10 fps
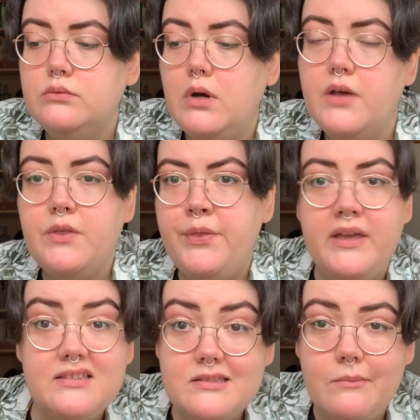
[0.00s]
other
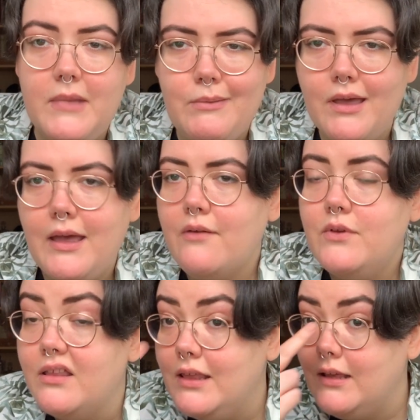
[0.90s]
things that maybe I have
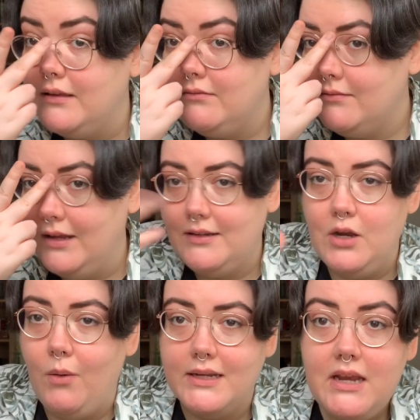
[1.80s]

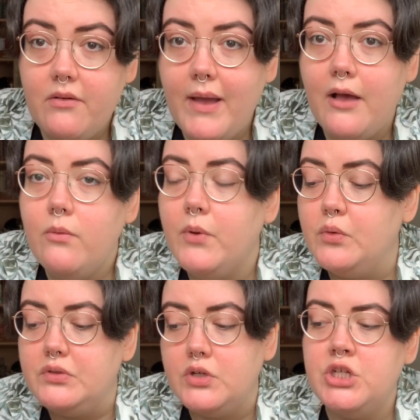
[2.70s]
no idea about, but
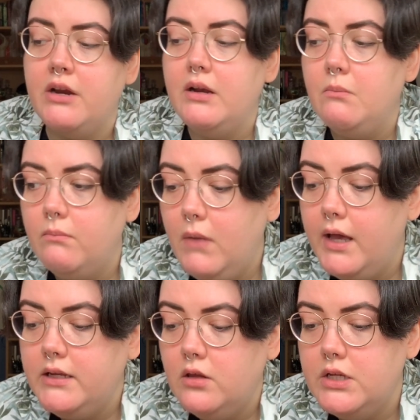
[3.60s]
also sharing my
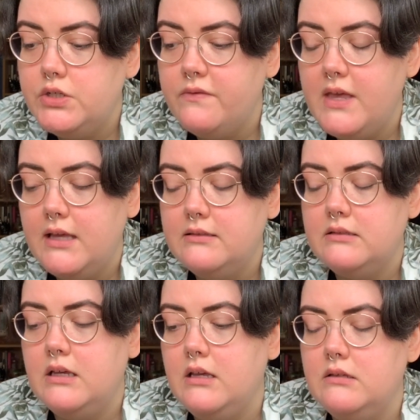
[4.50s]
knowledge of things,
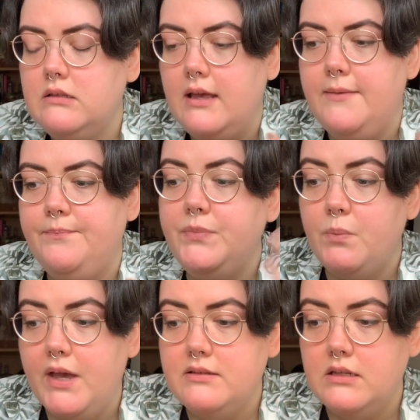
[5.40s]
because the
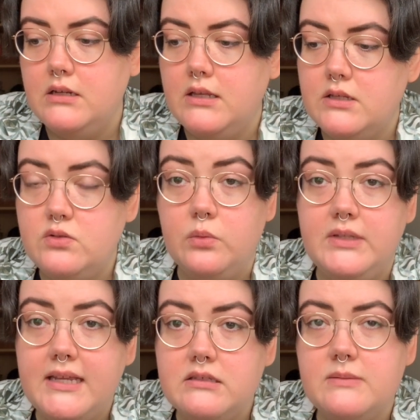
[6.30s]
person at the stall
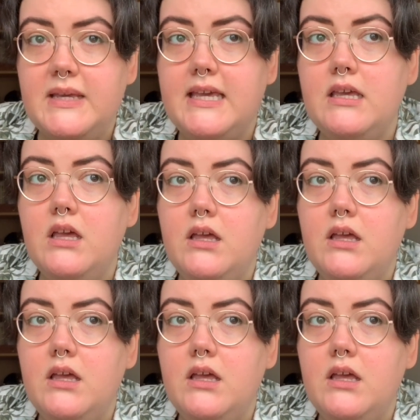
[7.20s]
next to me,